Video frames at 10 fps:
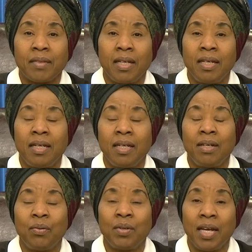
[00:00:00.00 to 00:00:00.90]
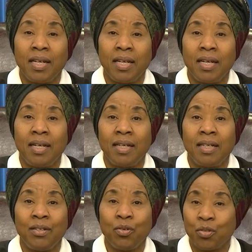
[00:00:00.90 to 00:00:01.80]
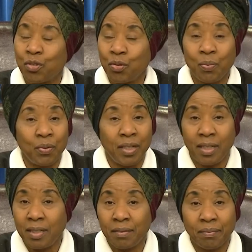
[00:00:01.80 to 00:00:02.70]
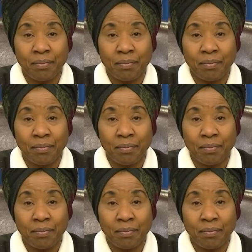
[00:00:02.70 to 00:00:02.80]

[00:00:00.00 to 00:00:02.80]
et ou gagne un jour pour les